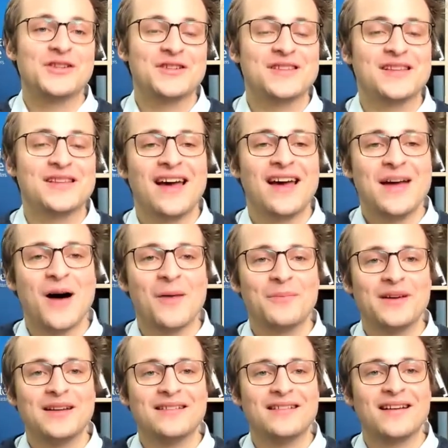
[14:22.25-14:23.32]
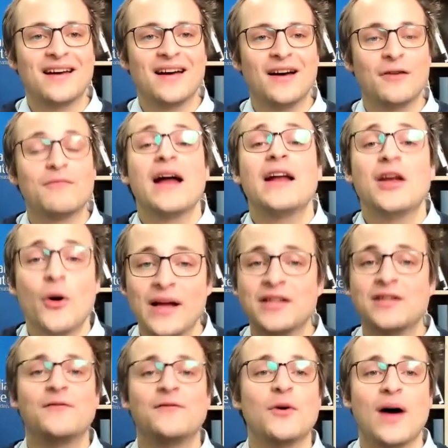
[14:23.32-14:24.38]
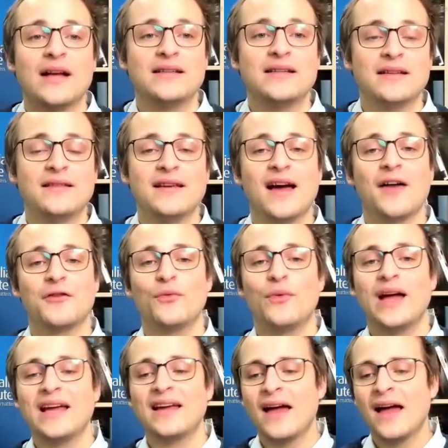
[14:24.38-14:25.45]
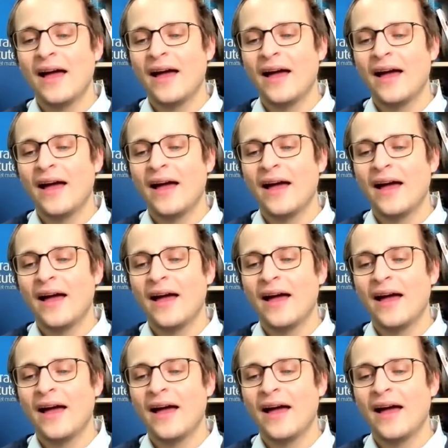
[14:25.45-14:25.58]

because it came up in a radio interview I did the other week,